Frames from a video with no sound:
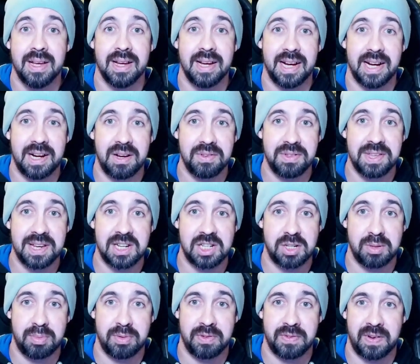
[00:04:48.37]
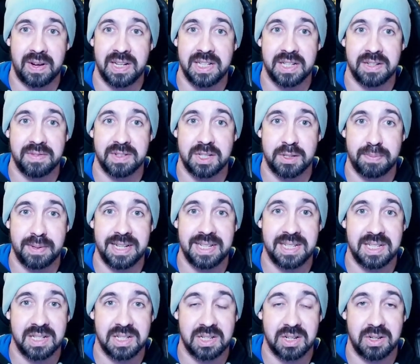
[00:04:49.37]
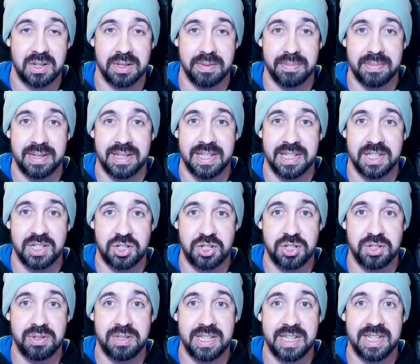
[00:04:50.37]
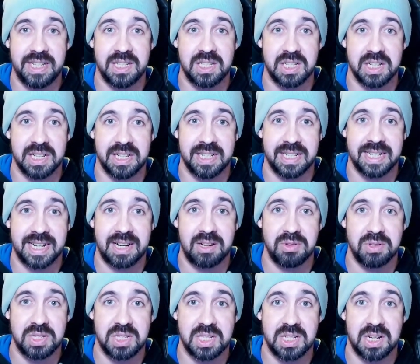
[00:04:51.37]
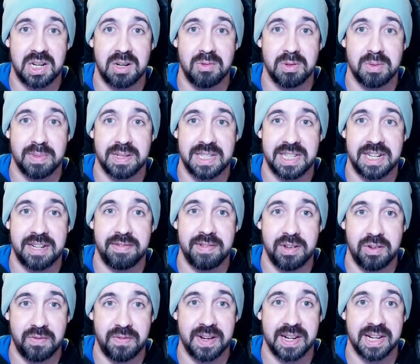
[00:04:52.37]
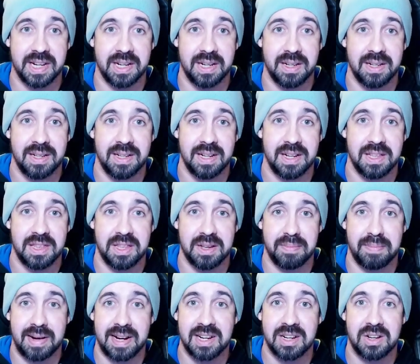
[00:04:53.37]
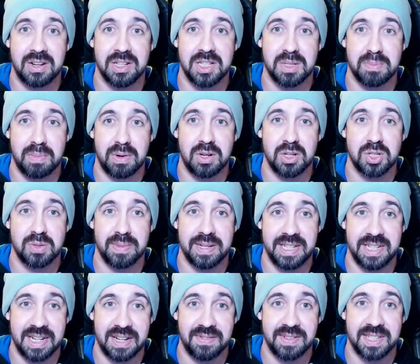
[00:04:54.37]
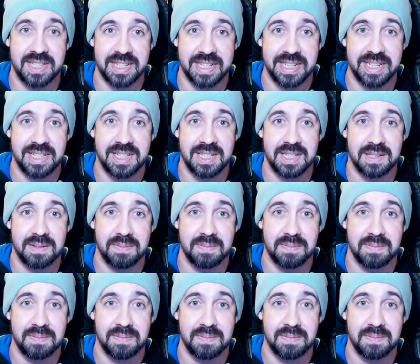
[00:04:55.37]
Althyk shall provide over space and time, his duty to endow the star with material vigour, and that mankind's march may never cease.